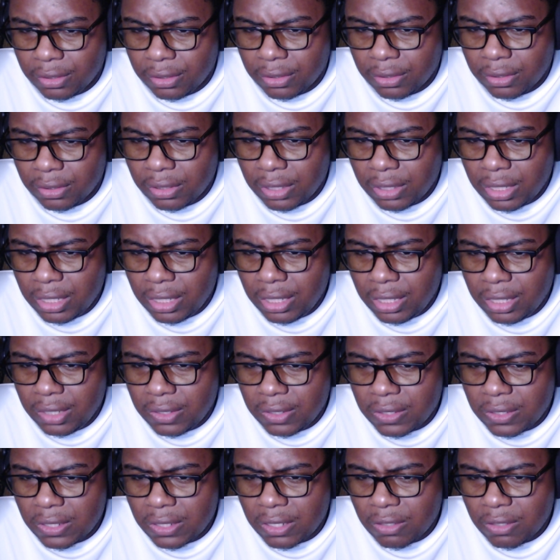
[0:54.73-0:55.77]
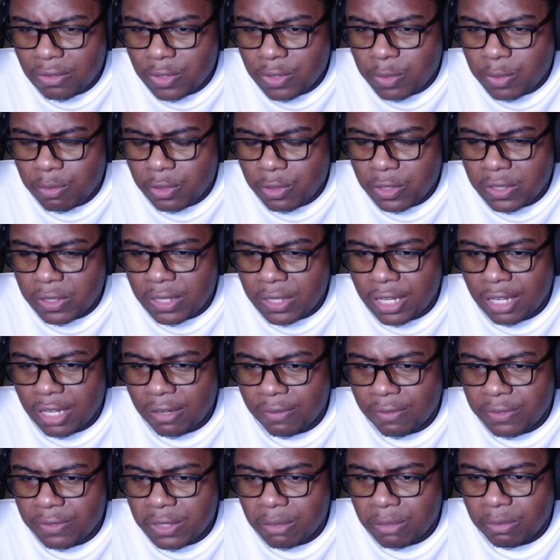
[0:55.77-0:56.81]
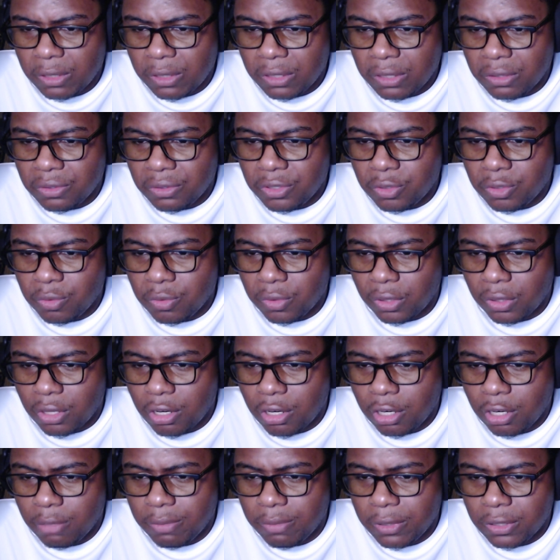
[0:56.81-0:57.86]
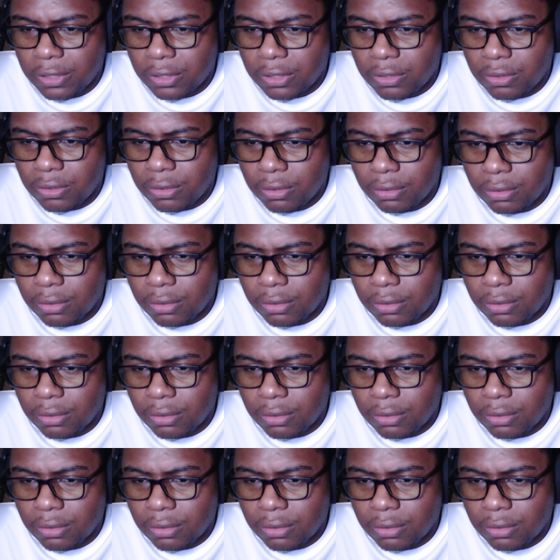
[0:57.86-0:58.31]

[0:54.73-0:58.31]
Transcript: These skills must have something to do with Carbuncle.